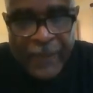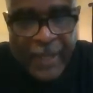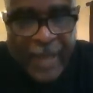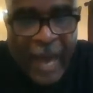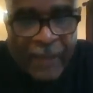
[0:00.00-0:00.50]
the
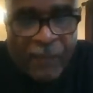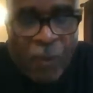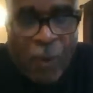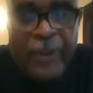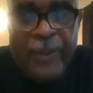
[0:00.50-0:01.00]
God of
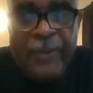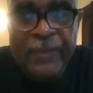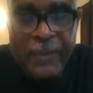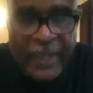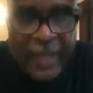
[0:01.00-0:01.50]
water,
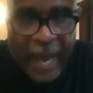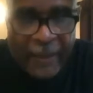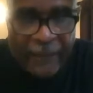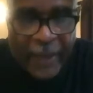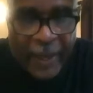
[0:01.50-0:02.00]
the
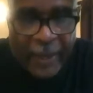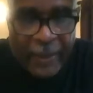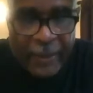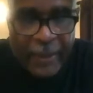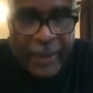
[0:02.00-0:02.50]
God of
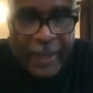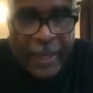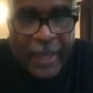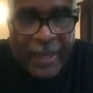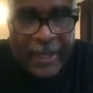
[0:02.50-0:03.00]
air,
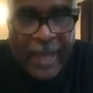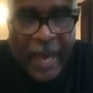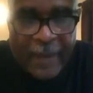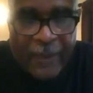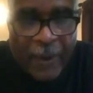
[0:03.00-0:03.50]
and the
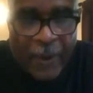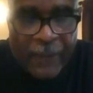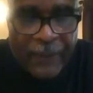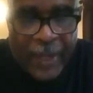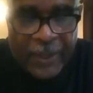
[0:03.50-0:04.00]
God of the
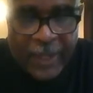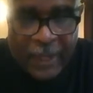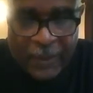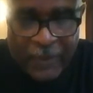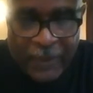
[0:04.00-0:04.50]
earth, etc.